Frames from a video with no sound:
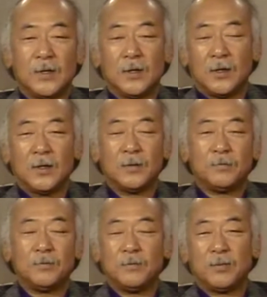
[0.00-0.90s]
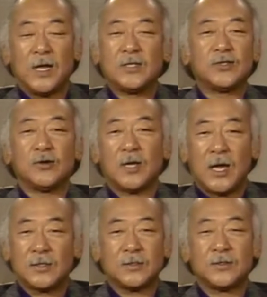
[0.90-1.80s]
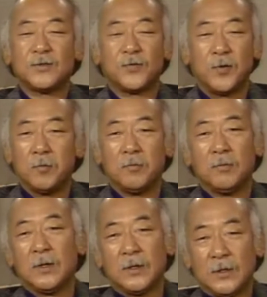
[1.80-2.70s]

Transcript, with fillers: uh, plaster casts from